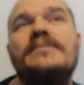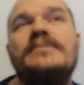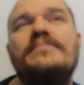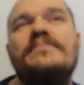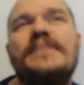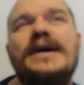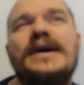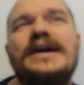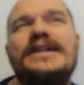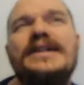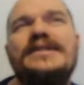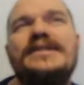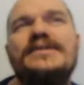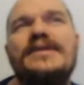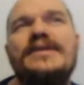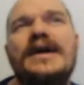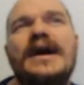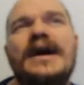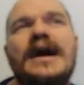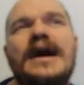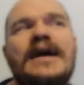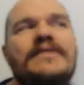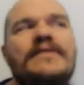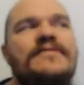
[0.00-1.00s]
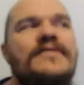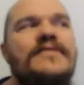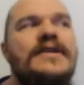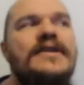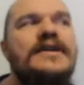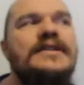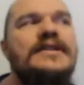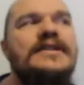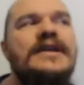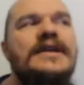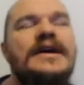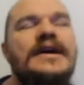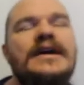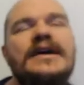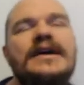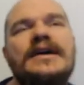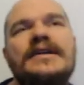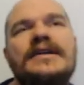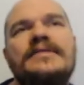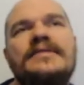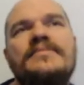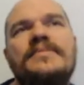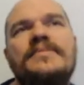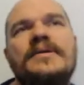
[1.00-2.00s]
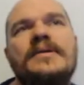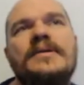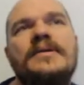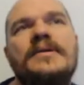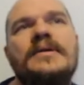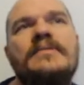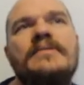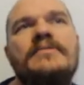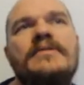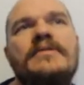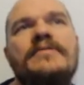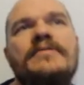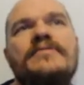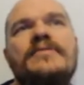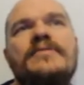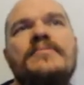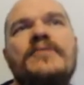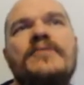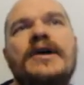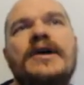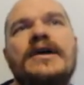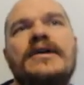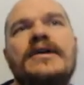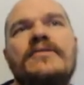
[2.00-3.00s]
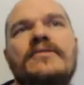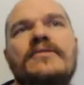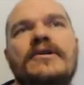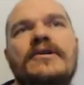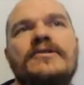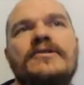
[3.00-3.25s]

But I find that we, with the Breaking Ground